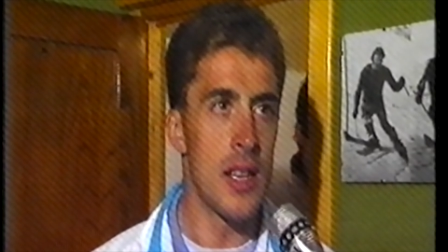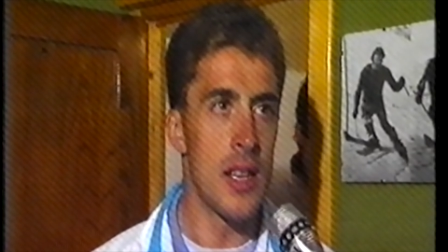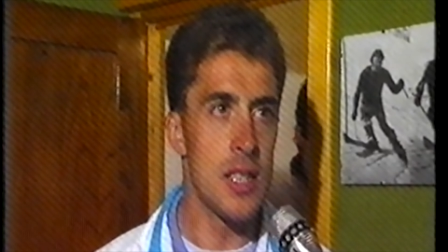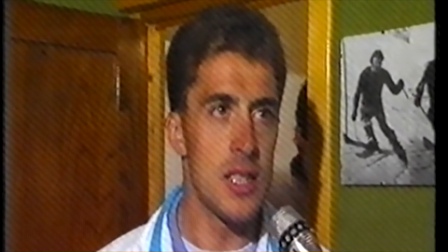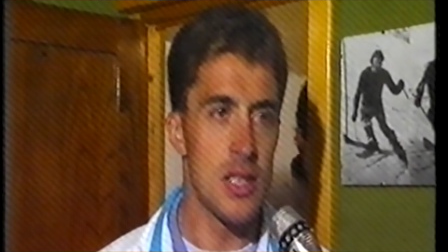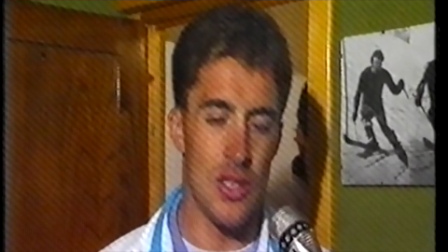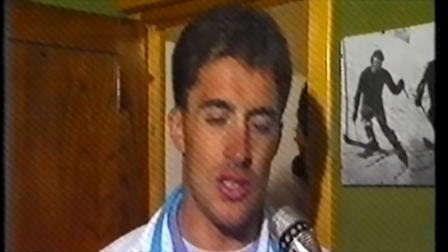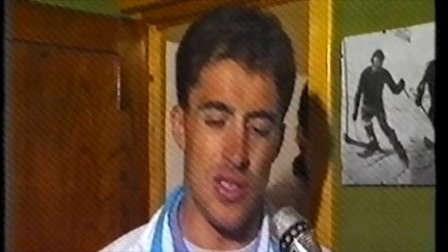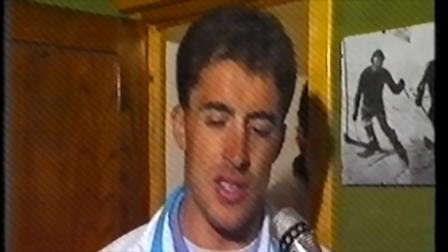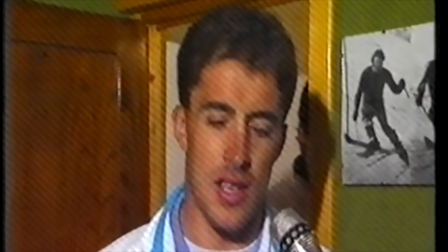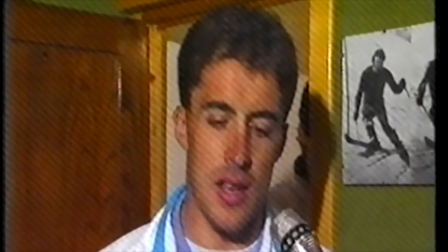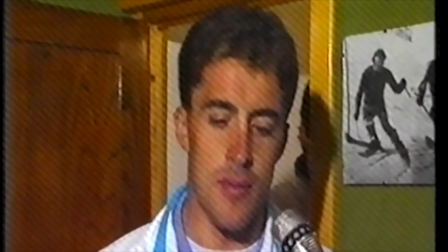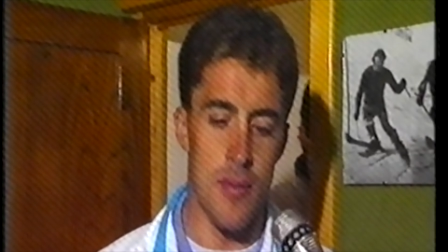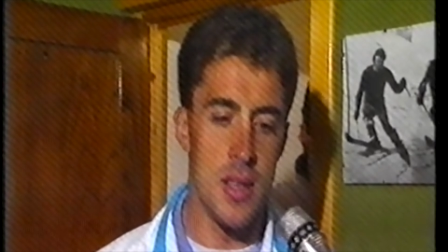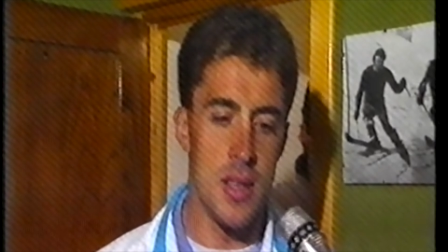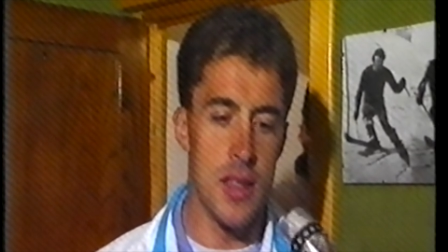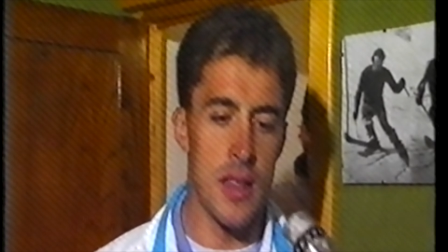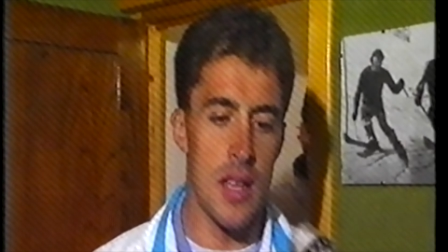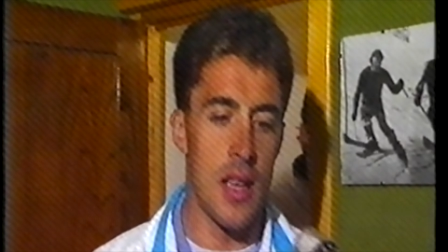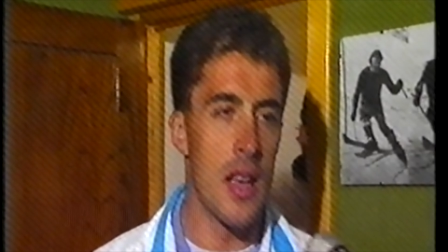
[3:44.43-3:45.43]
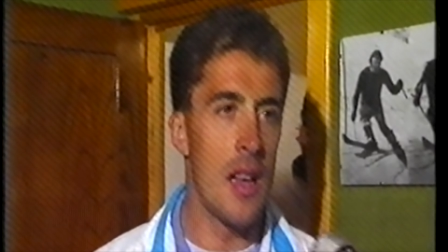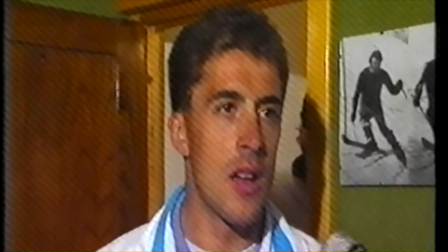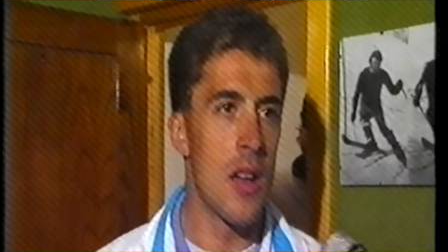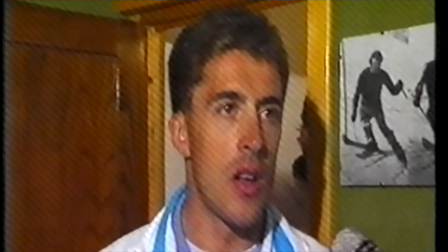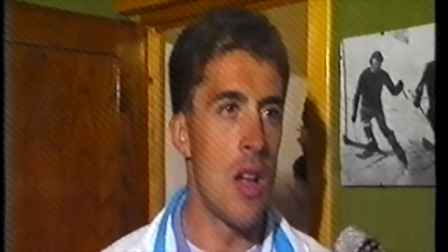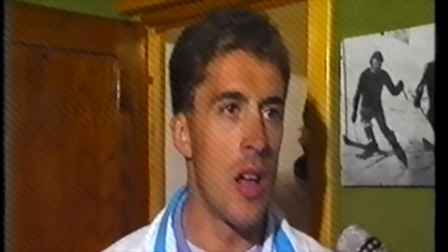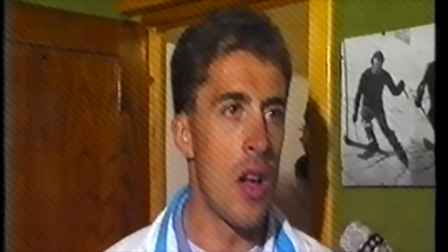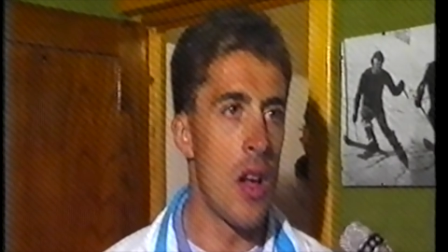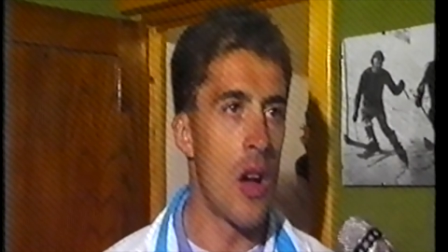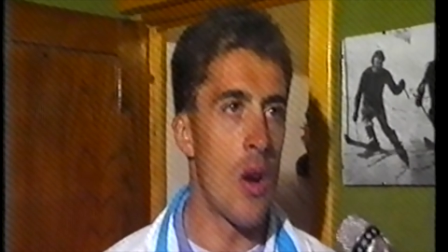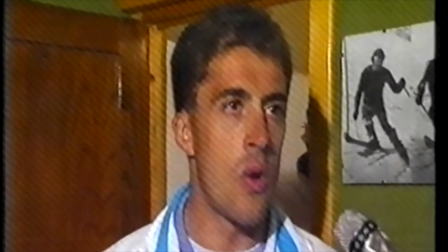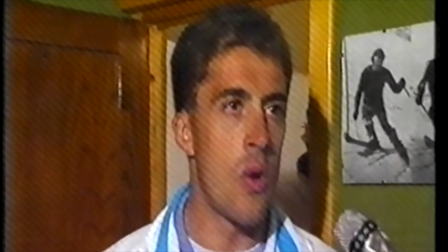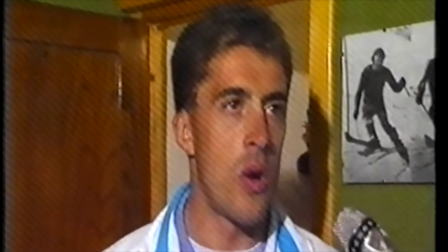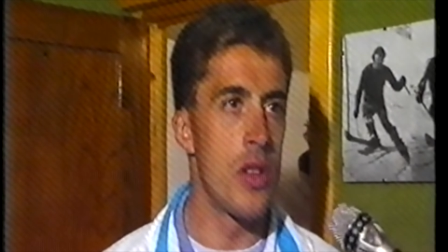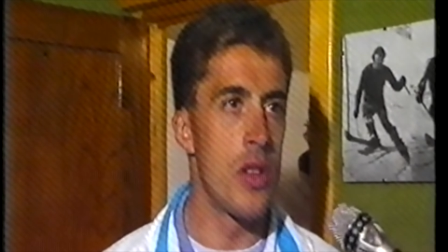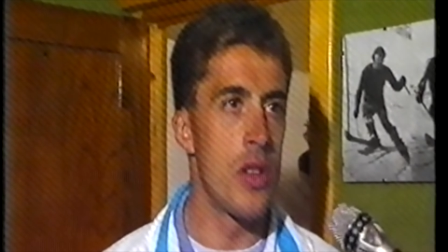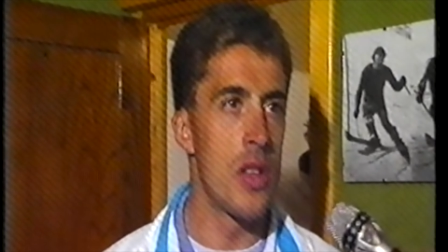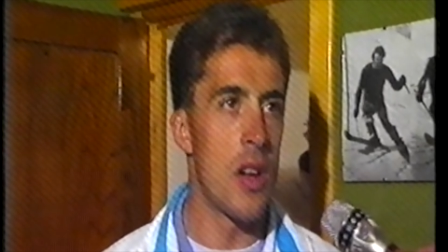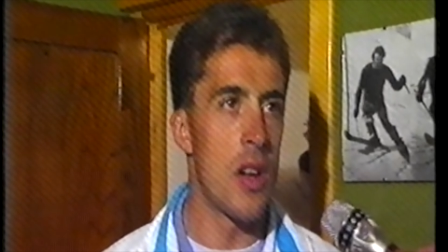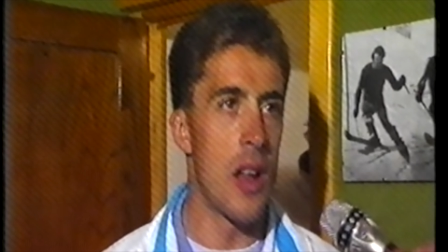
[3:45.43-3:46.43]
he thought he had
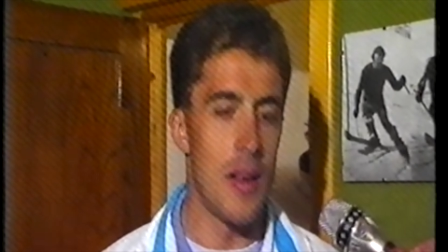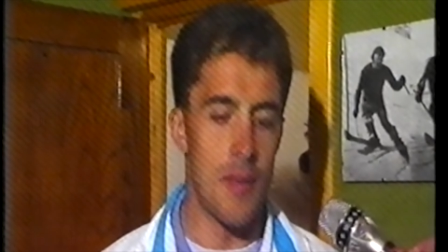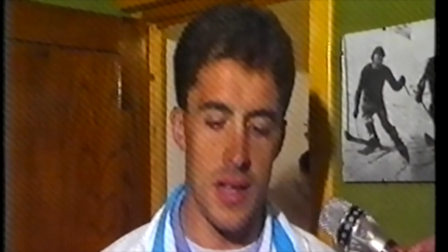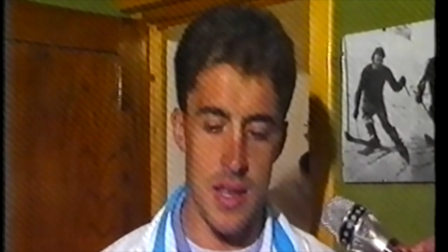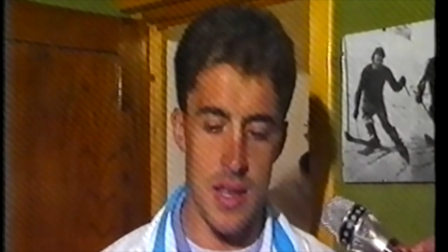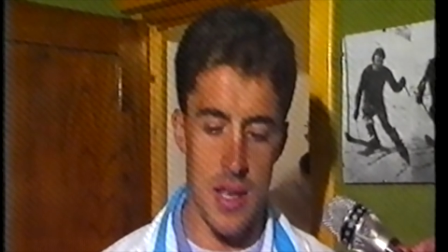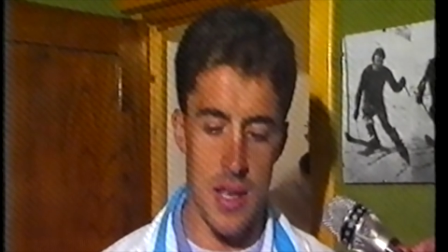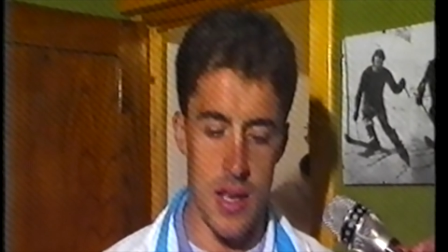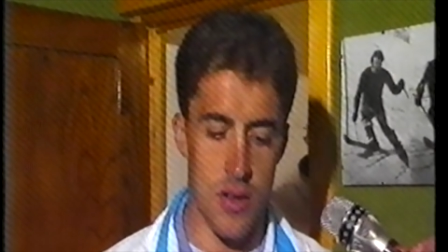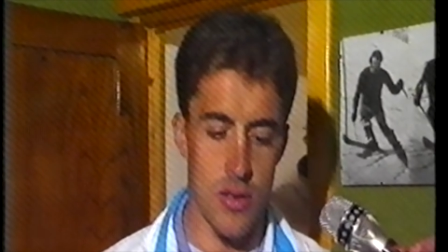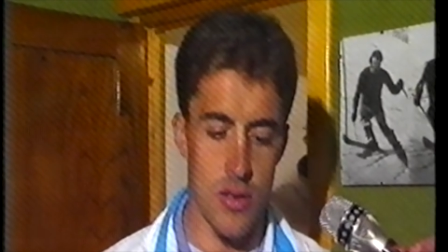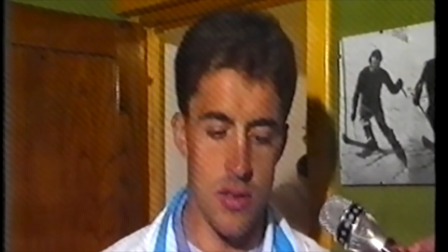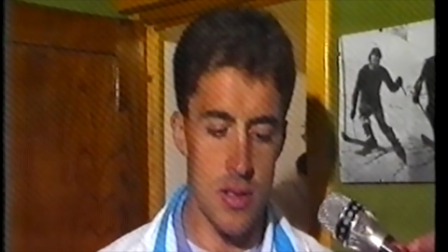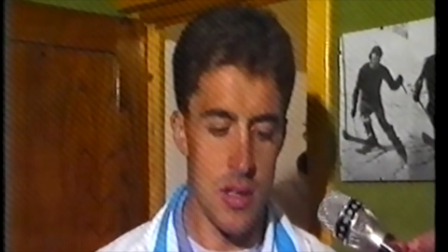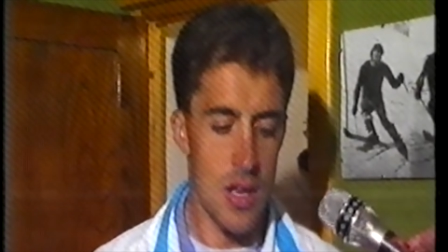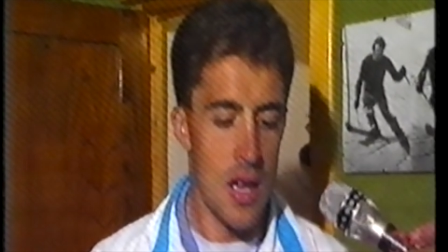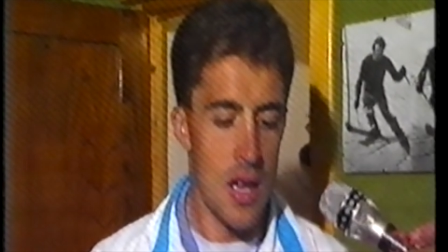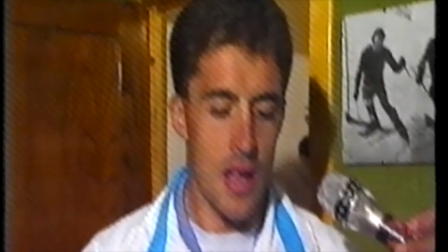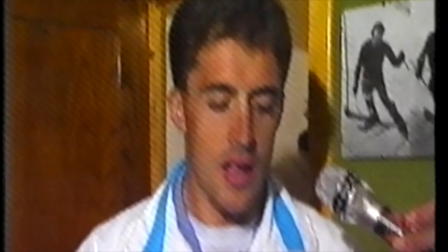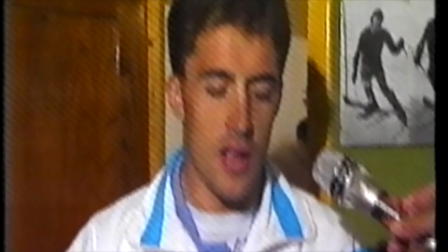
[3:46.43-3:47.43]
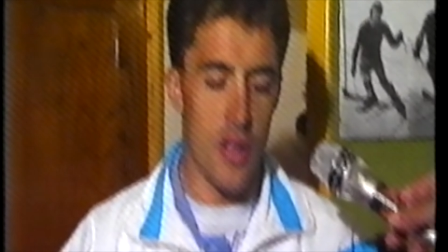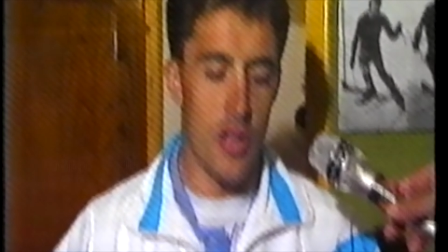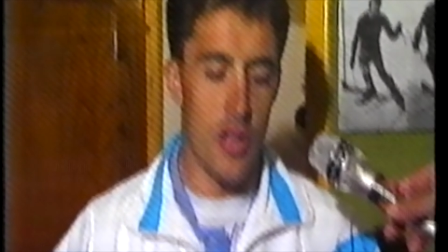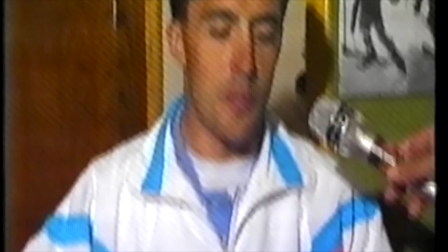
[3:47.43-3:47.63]
taken the wrong way at the first